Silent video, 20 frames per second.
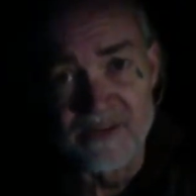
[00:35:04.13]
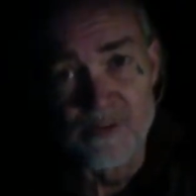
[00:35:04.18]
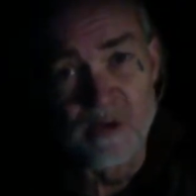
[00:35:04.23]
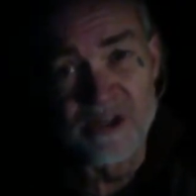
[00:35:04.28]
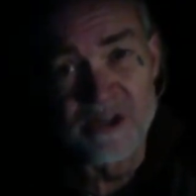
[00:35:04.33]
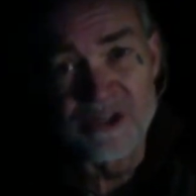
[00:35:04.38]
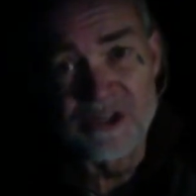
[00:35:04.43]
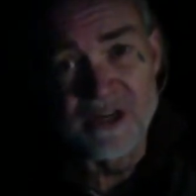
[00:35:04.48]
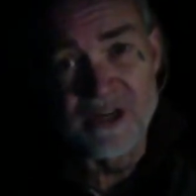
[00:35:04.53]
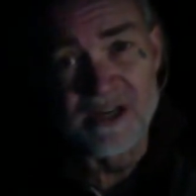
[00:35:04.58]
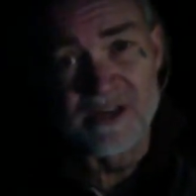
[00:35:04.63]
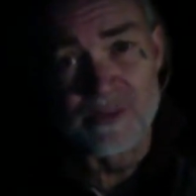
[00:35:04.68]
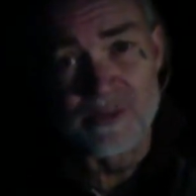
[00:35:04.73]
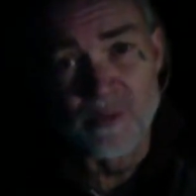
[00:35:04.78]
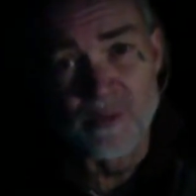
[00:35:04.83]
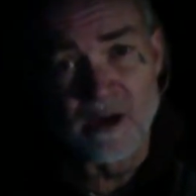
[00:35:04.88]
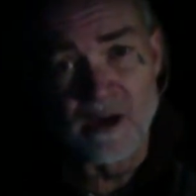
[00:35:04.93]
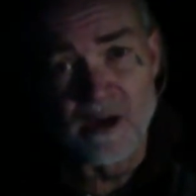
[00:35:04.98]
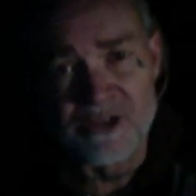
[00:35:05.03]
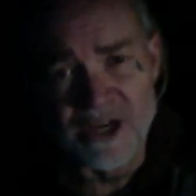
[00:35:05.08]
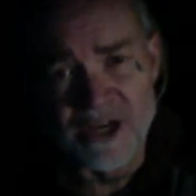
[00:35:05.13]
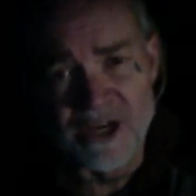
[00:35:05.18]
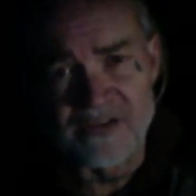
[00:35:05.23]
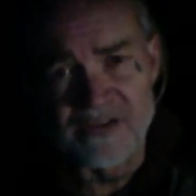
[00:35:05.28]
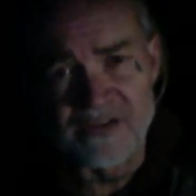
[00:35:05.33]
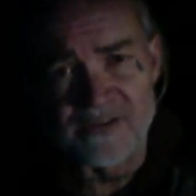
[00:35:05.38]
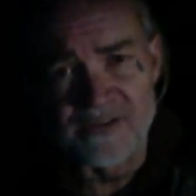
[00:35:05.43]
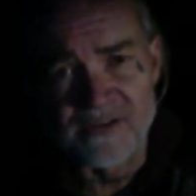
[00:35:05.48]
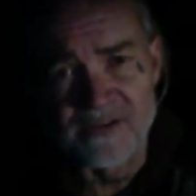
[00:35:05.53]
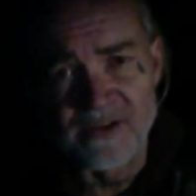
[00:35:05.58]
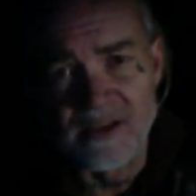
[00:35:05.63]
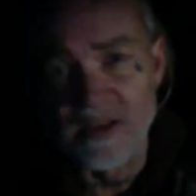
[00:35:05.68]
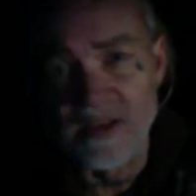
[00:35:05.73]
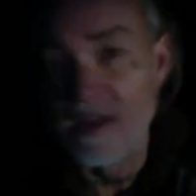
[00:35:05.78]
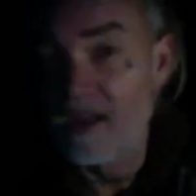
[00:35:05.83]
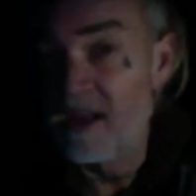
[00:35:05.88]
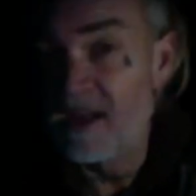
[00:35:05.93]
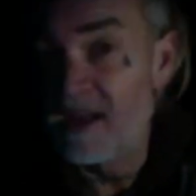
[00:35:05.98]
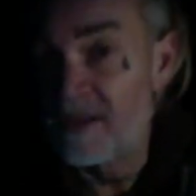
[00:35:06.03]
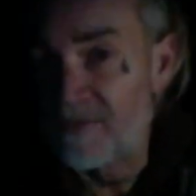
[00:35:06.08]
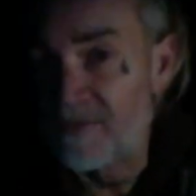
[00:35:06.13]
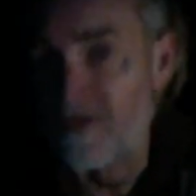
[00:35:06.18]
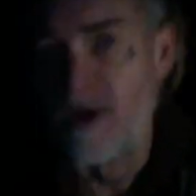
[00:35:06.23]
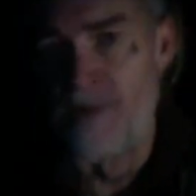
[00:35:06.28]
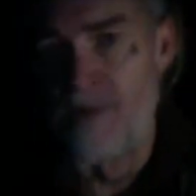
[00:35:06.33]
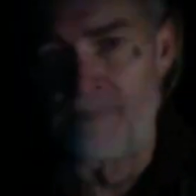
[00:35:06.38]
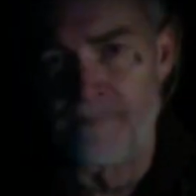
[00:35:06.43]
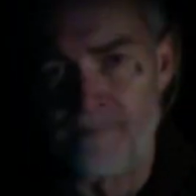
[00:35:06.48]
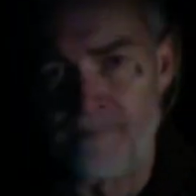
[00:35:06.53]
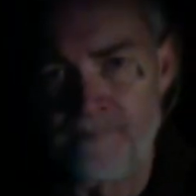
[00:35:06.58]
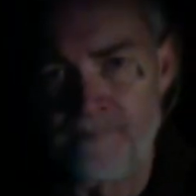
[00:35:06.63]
which is where Jesus is from.